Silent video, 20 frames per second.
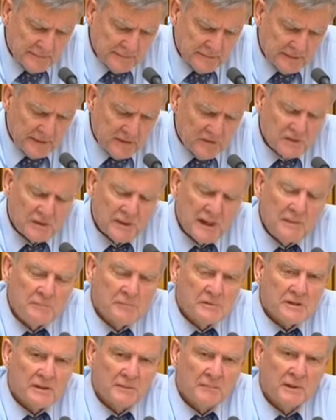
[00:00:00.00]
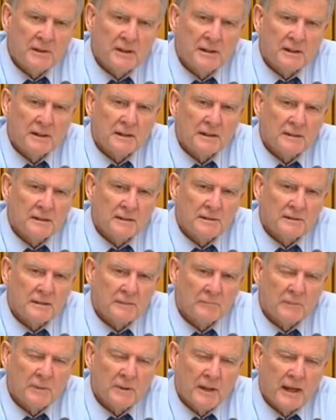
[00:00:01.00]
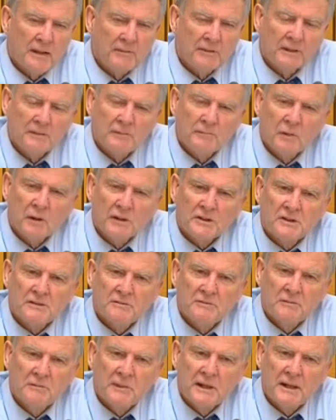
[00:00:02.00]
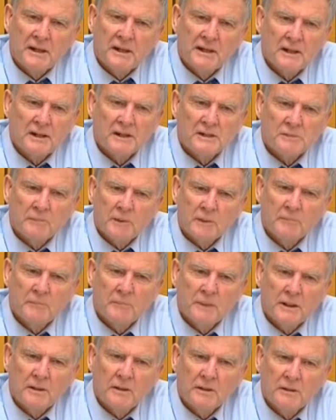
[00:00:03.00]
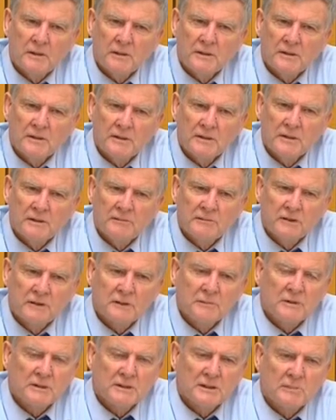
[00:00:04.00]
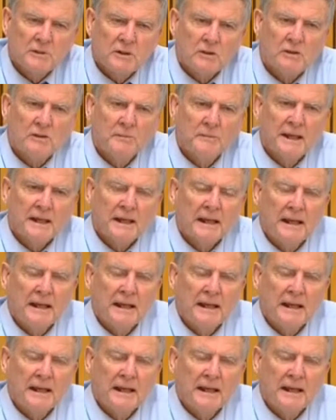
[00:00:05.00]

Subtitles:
it seems to me, having watched for many years, probably longer than even you, Mr McCormack,